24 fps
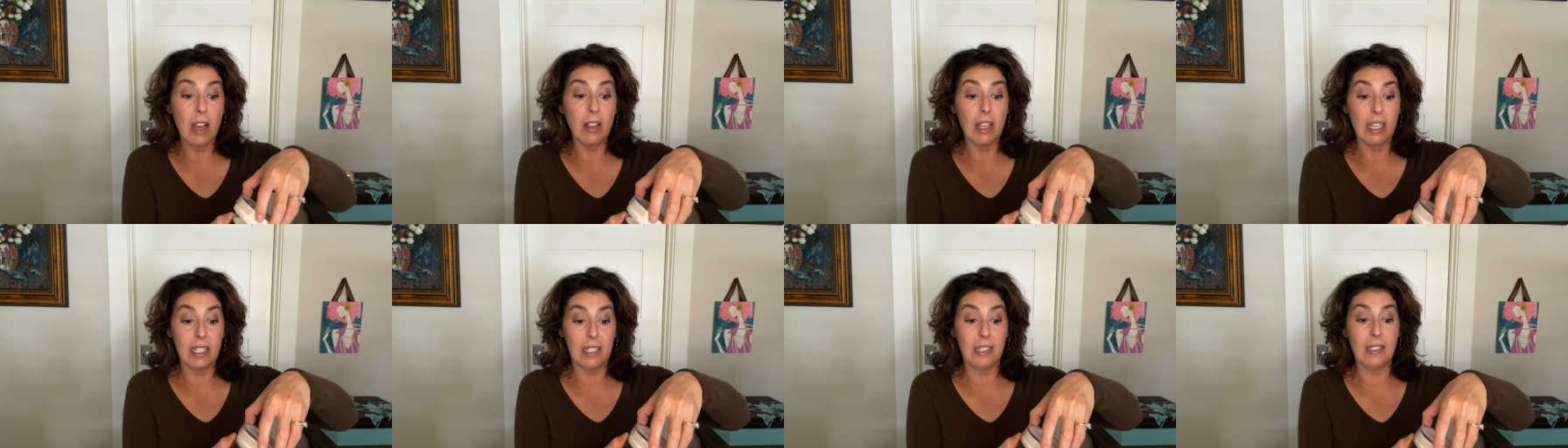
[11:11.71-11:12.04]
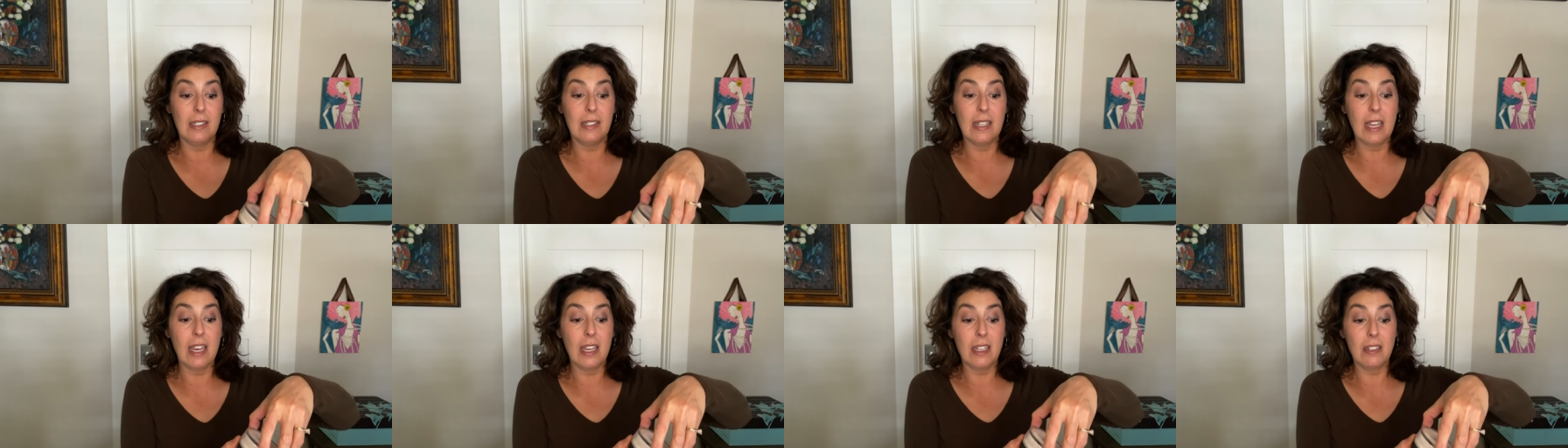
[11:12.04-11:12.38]
Like I
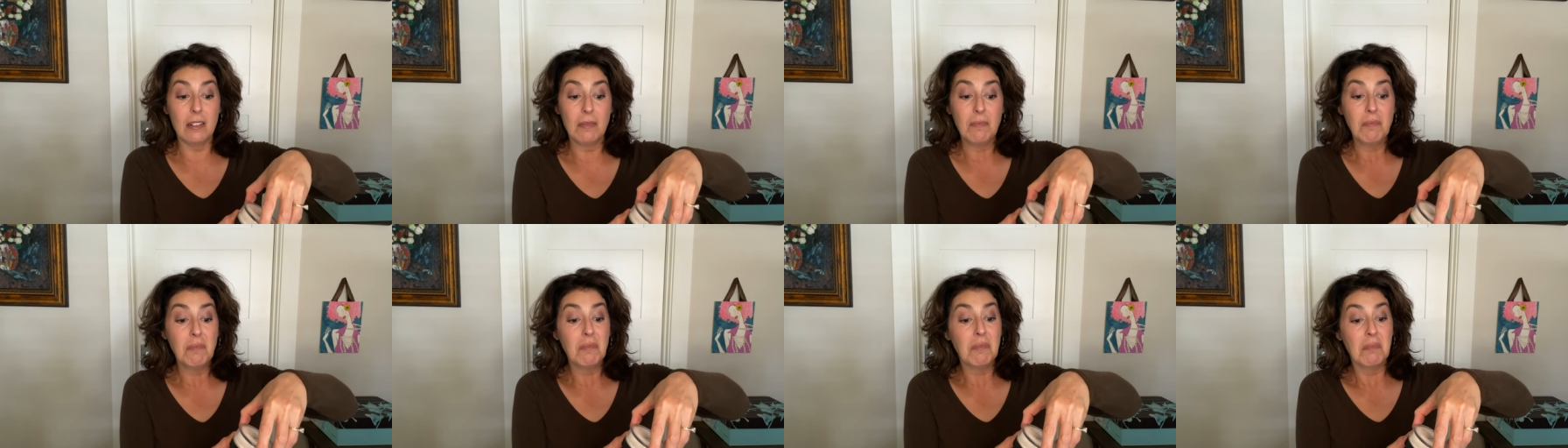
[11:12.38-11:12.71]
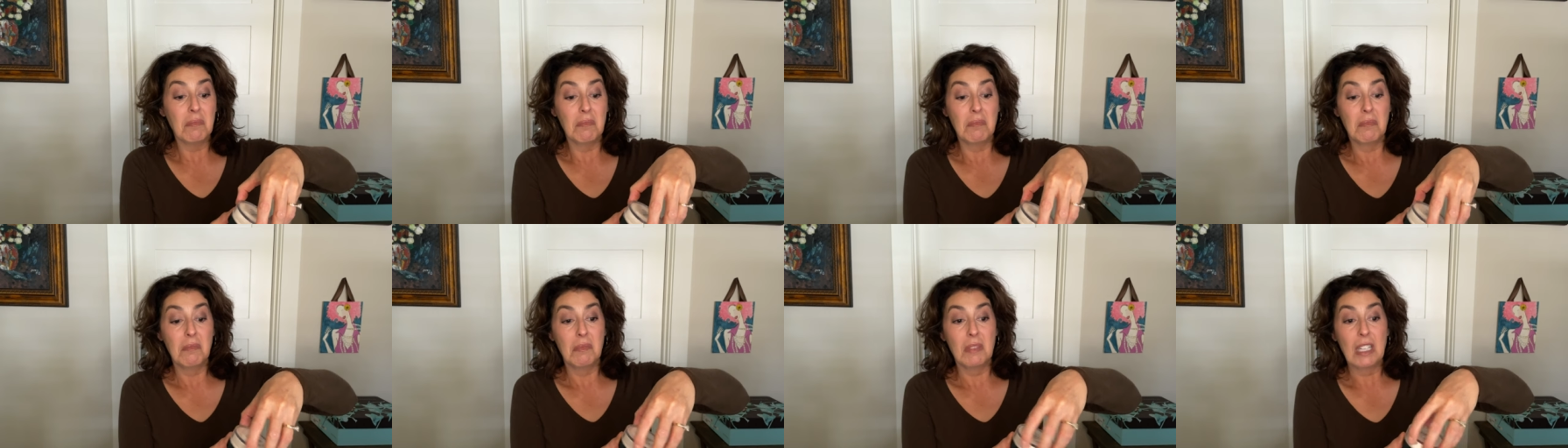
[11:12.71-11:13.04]
said,
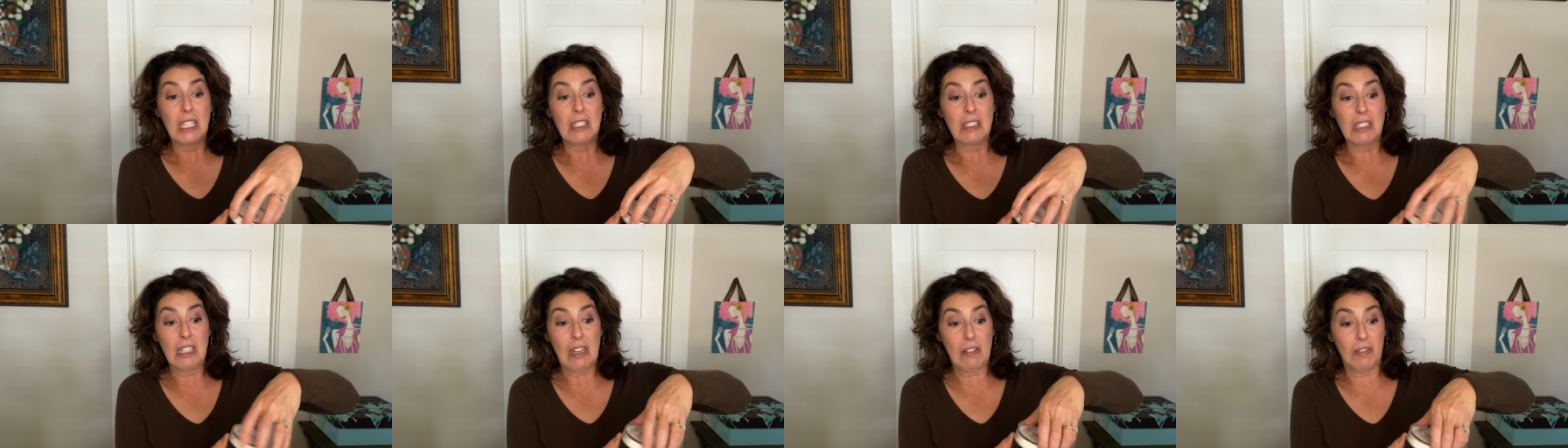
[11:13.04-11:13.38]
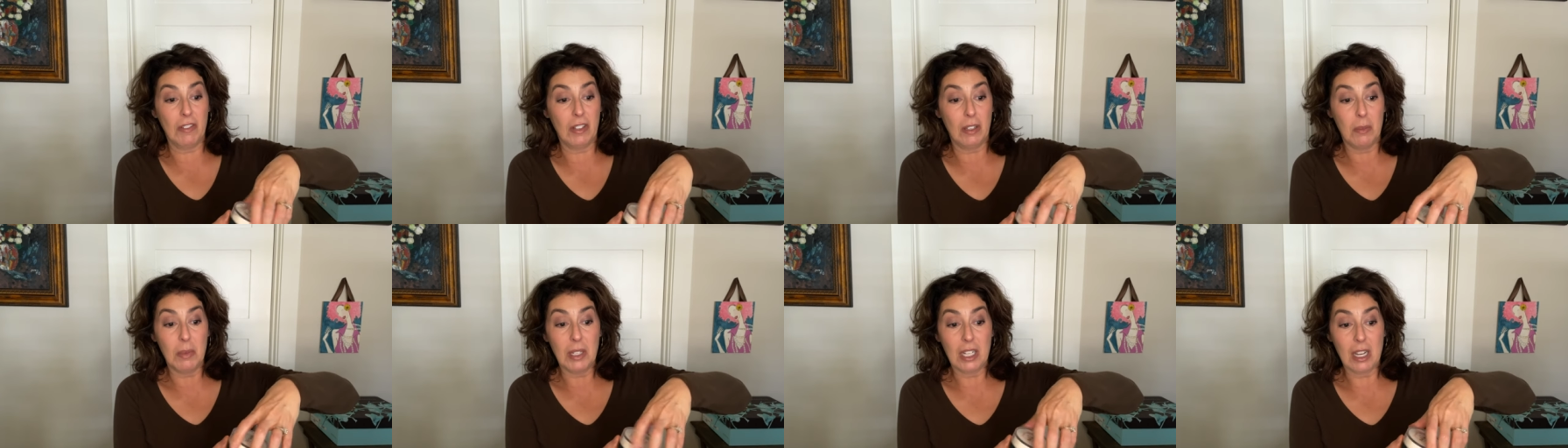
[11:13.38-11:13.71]
it's
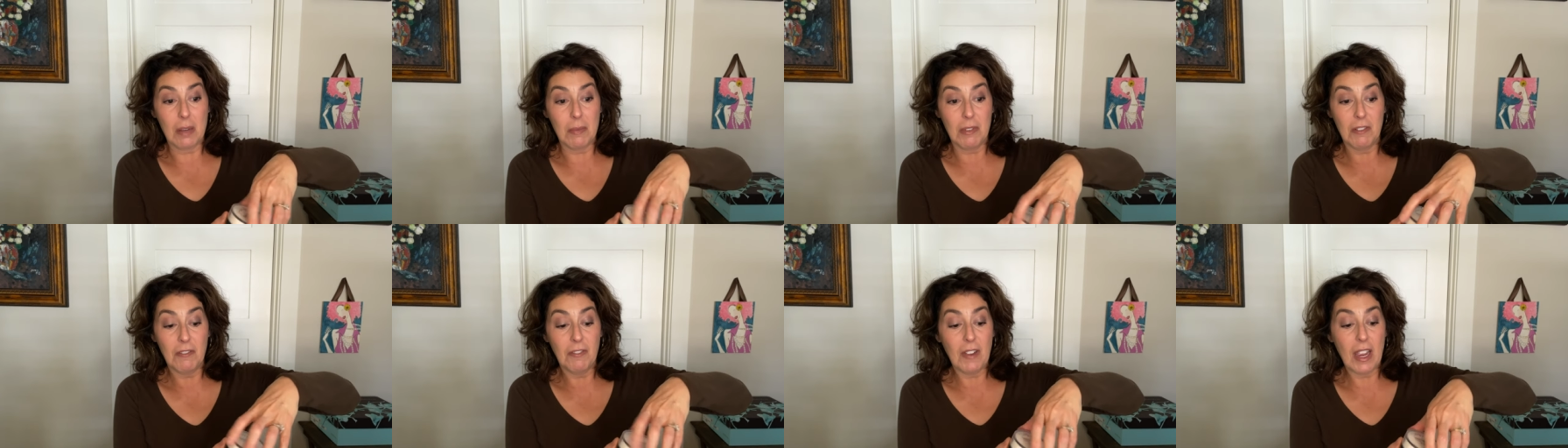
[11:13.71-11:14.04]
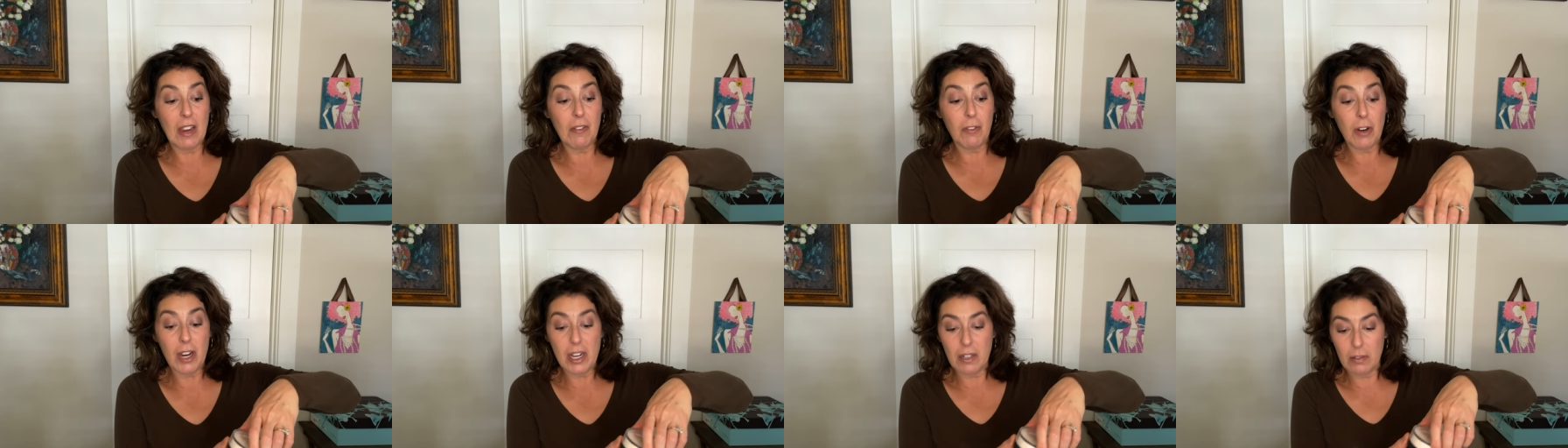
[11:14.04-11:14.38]
definitely become a
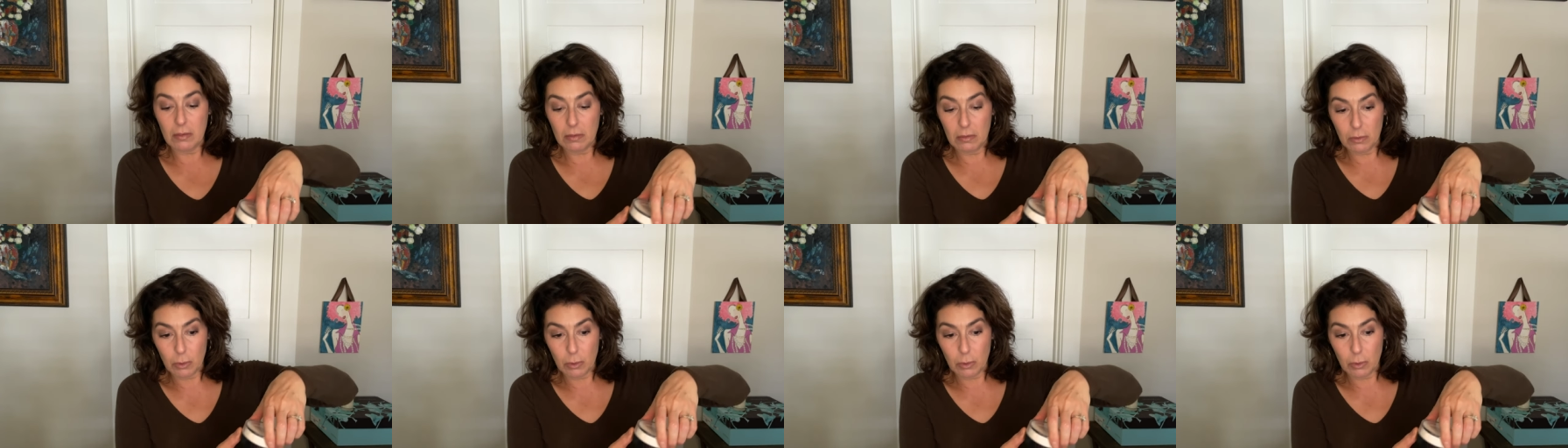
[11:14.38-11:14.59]
favorite.